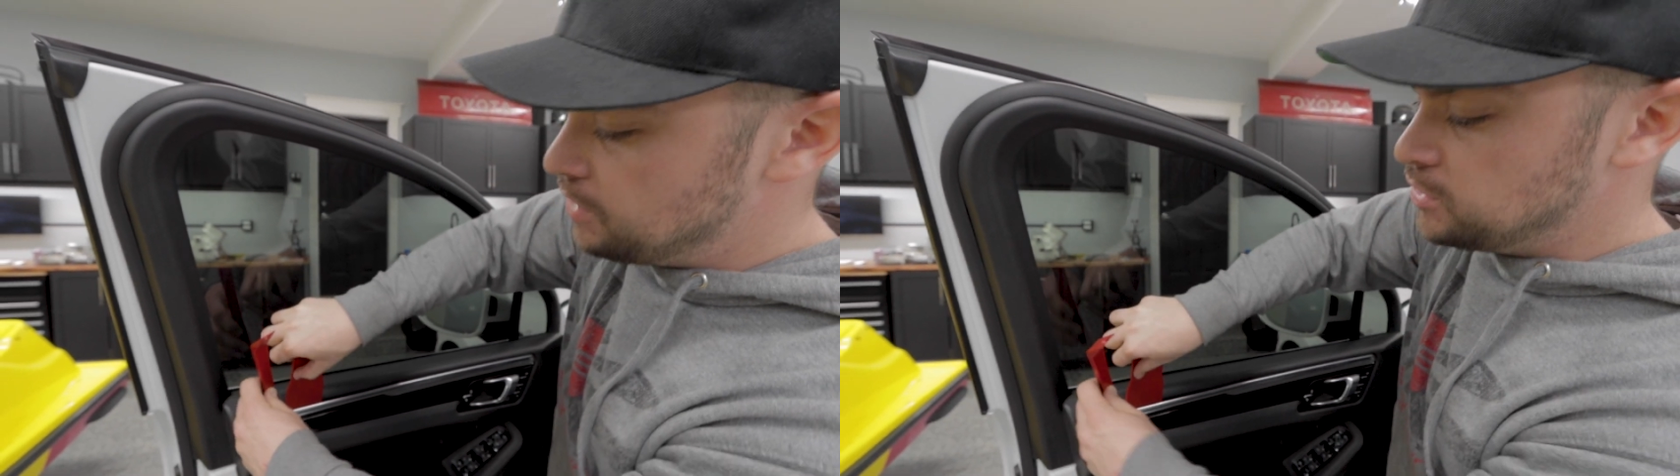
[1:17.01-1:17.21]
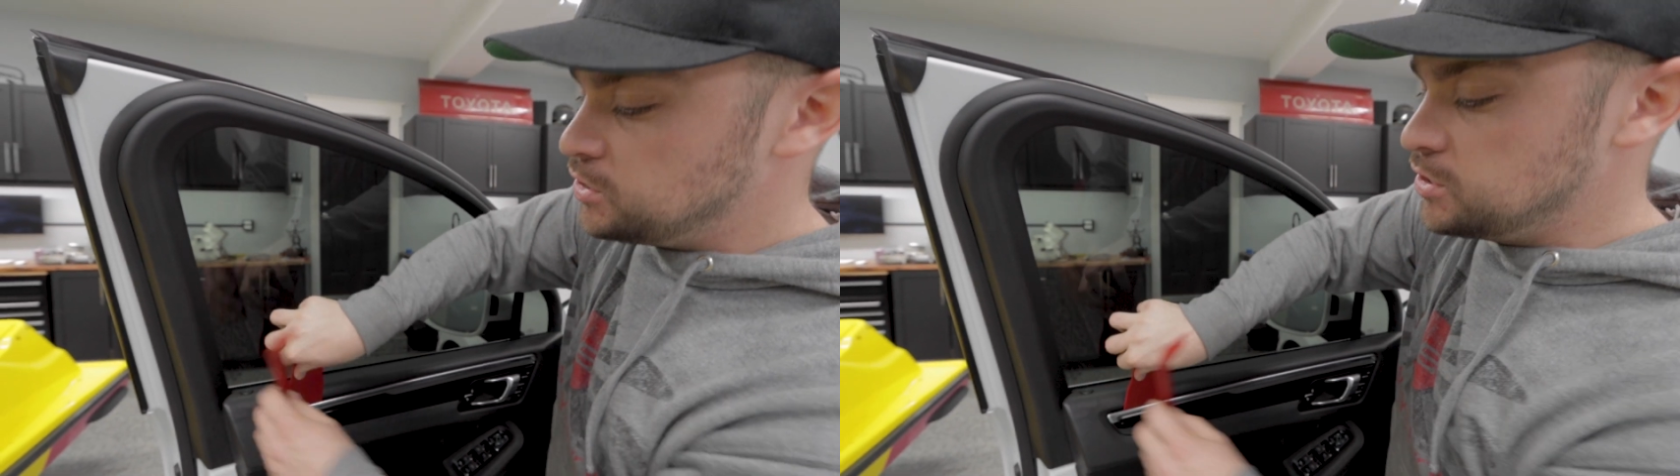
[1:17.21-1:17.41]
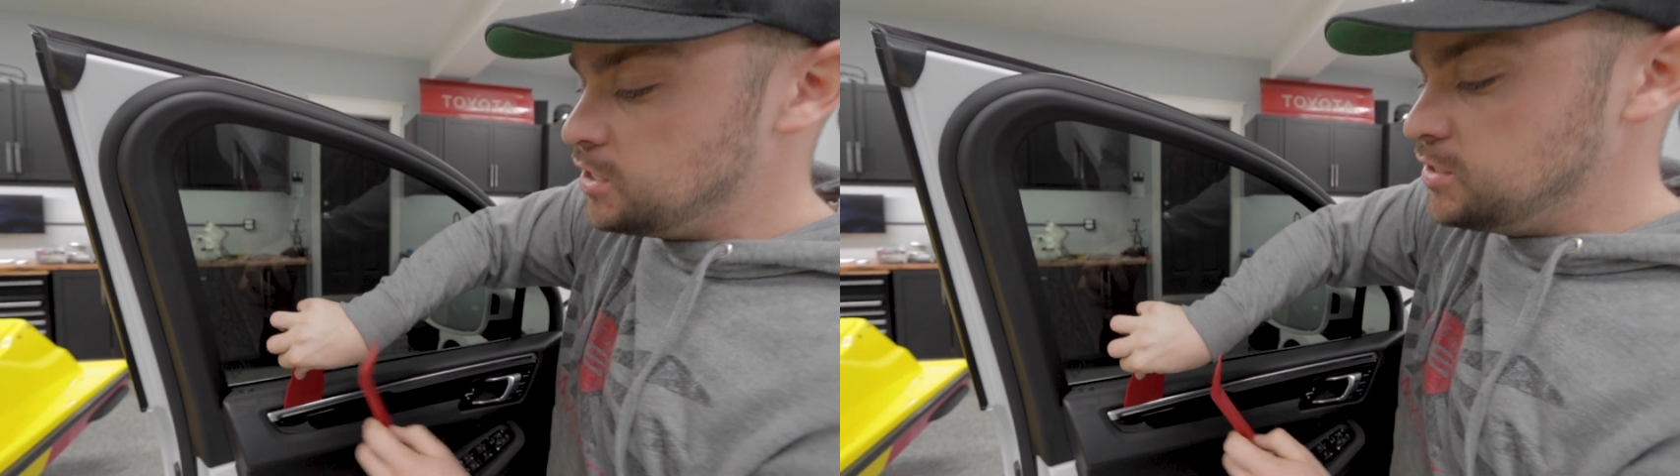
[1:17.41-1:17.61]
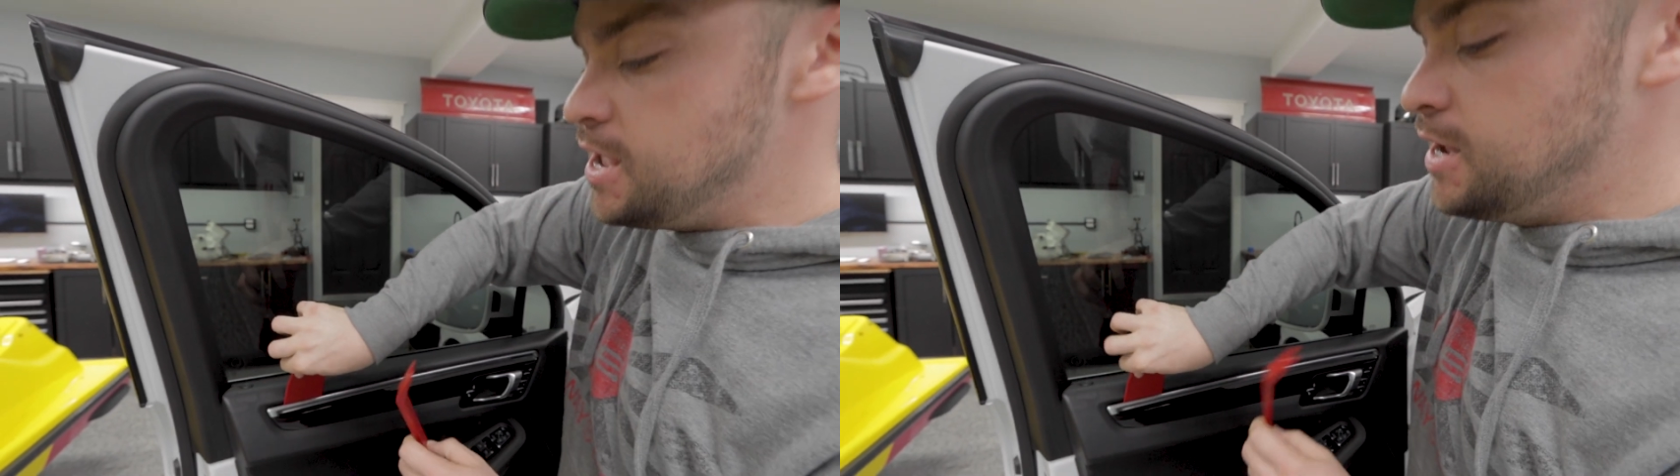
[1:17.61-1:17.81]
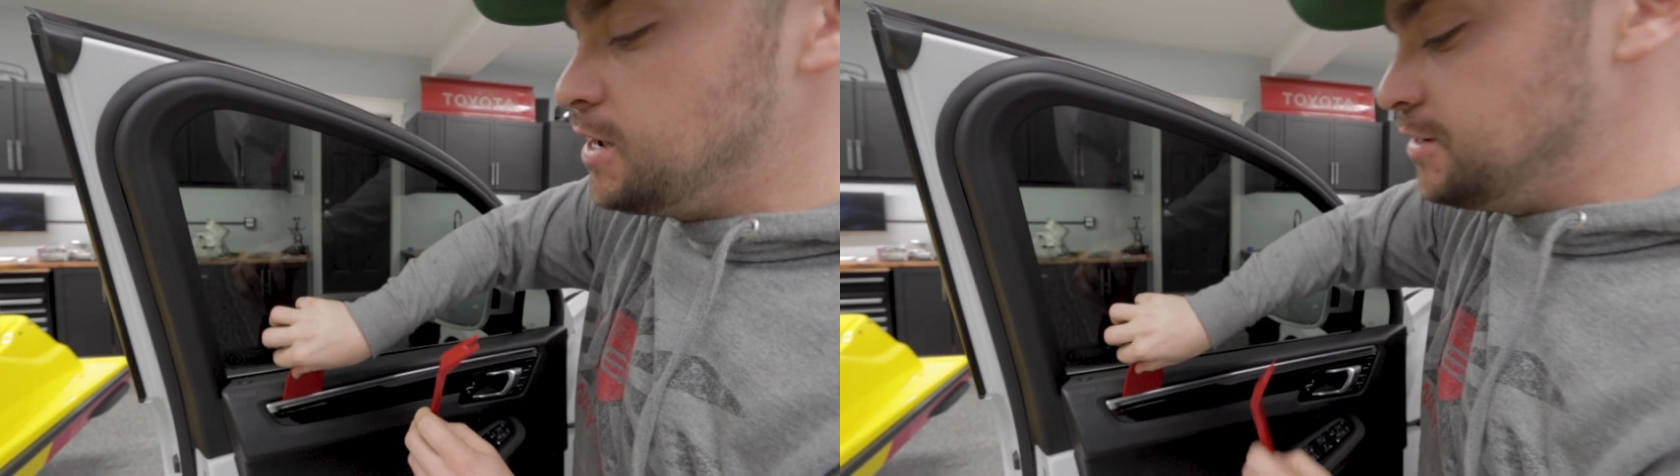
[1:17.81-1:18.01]
And this is gonna
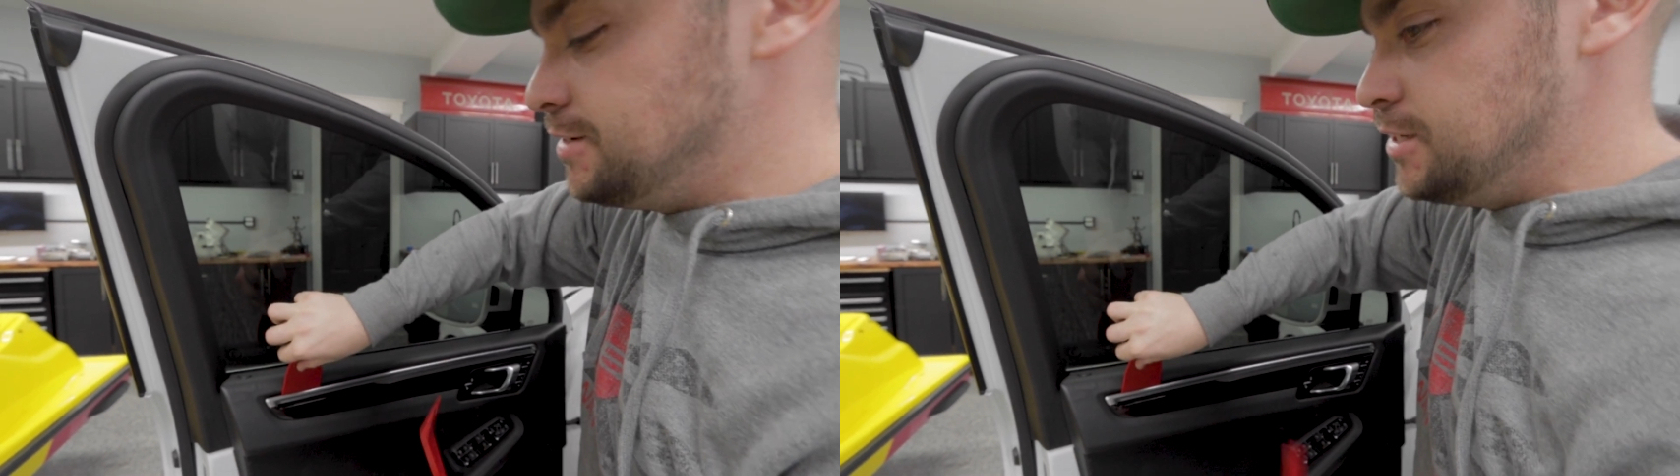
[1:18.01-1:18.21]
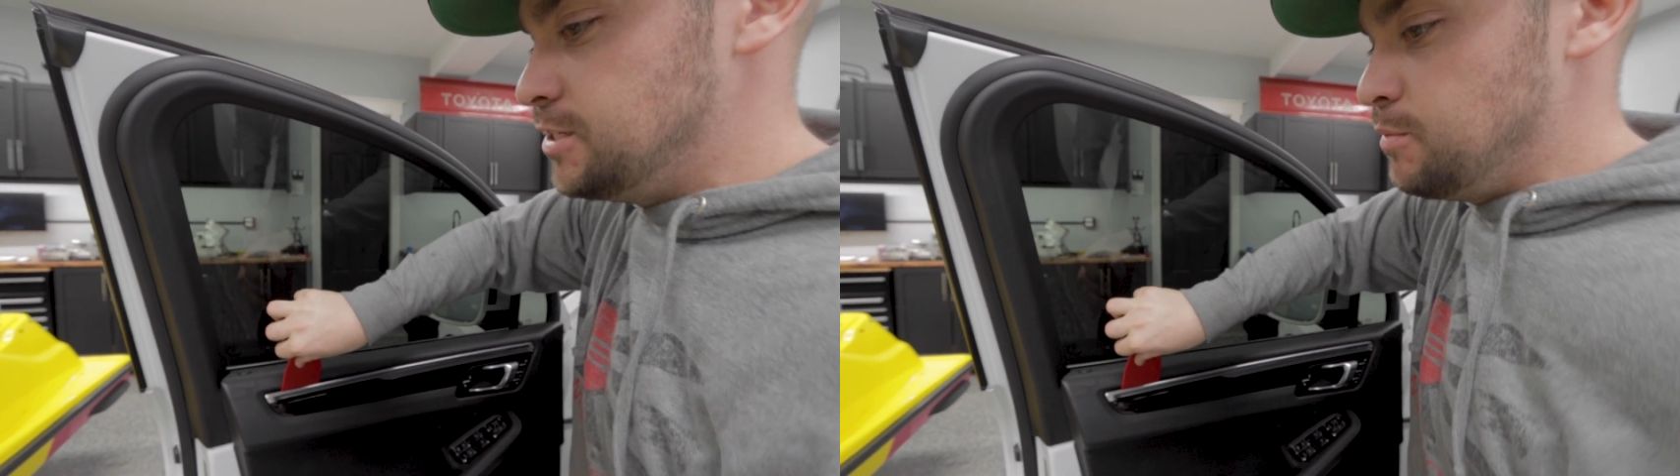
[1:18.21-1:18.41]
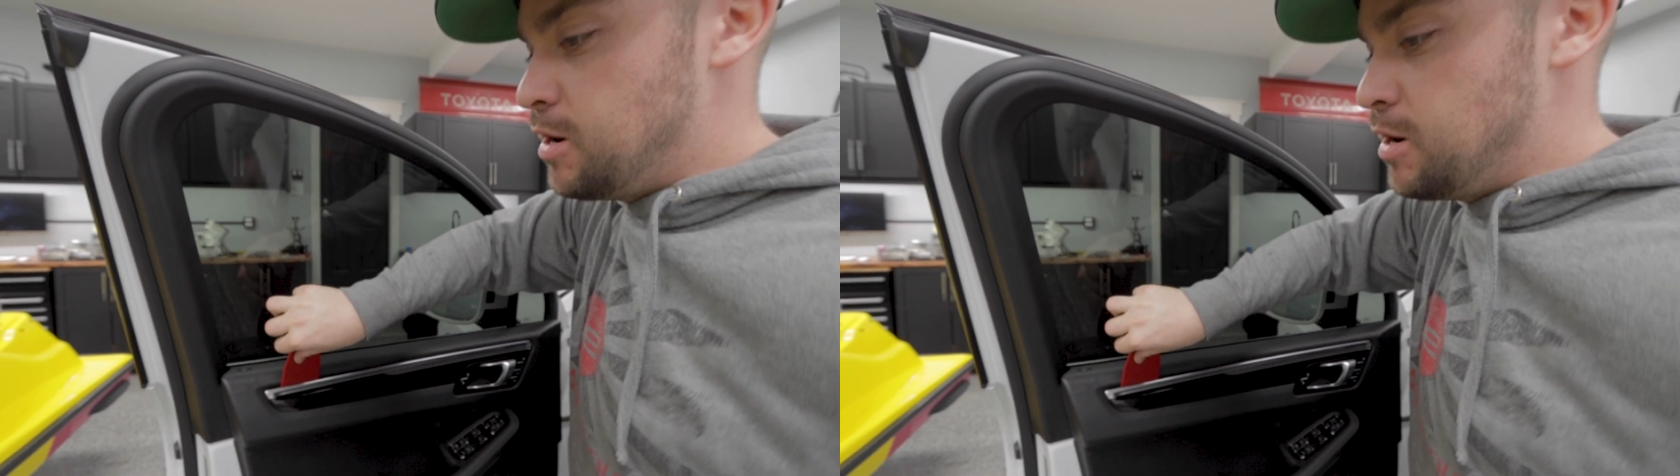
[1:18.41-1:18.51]
take a decent